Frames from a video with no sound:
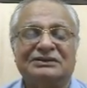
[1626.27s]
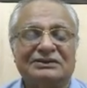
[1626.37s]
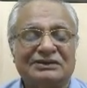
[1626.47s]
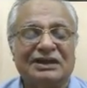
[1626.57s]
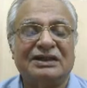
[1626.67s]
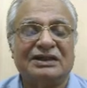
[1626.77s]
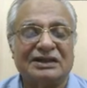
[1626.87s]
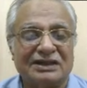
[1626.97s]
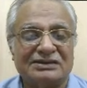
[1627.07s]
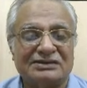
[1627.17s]
Third
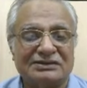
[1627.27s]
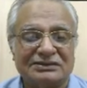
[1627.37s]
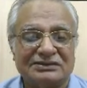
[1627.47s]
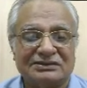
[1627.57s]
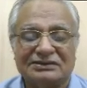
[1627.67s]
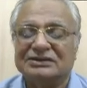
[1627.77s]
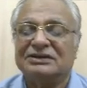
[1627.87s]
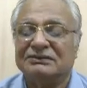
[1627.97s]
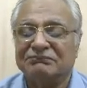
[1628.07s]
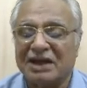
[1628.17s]
class.
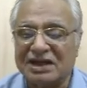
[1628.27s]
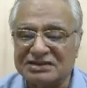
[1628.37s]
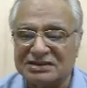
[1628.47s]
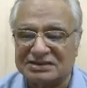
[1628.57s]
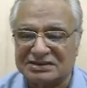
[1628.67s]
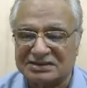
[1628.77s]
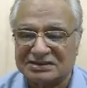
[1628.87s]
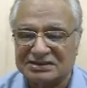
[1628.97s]
Barges.